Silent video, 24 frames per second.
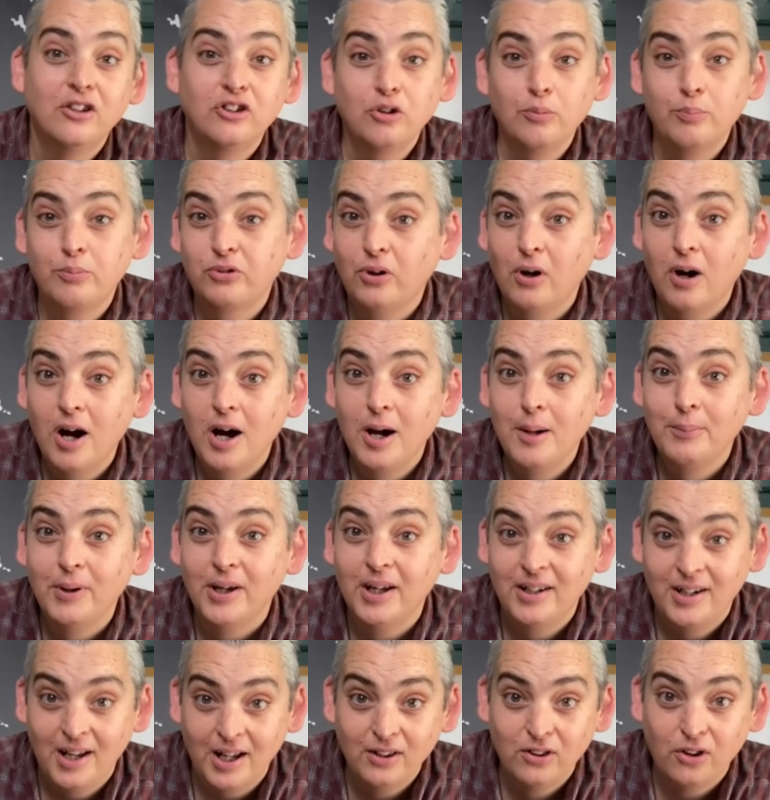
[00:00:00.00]
subscribe,
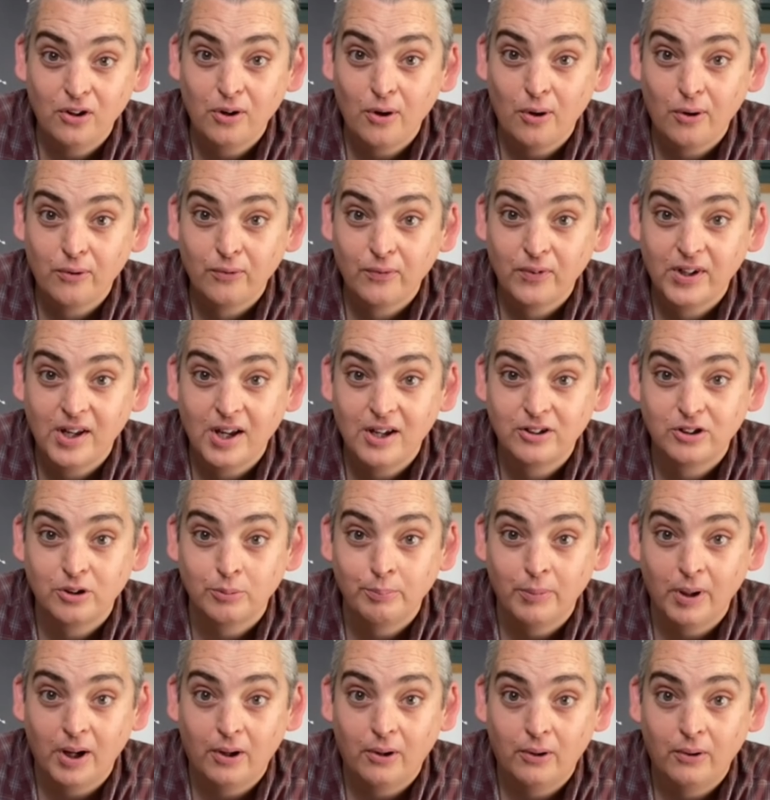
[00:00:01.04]
and hit the
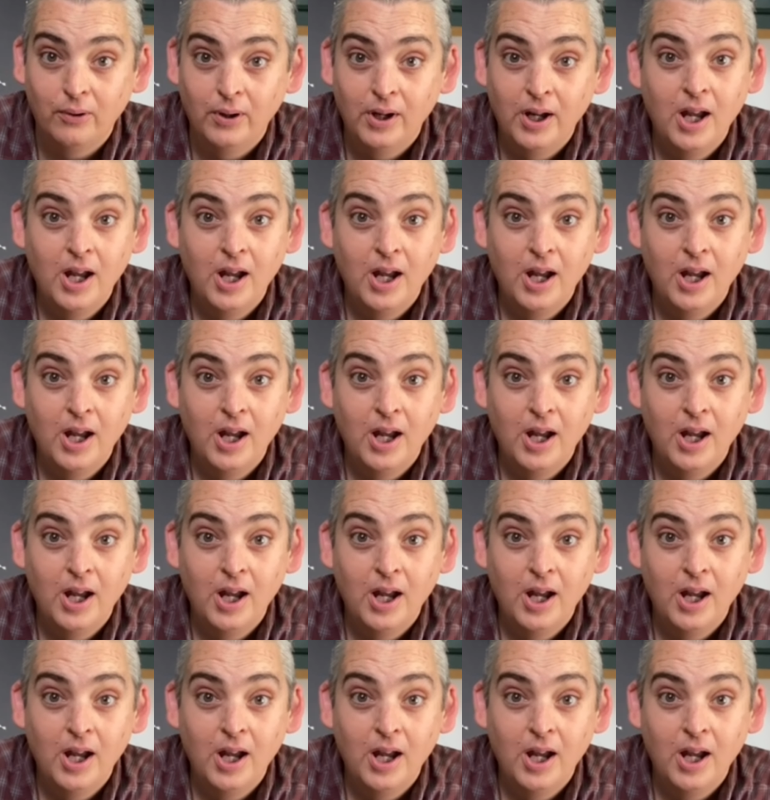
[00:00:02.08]
notification bell.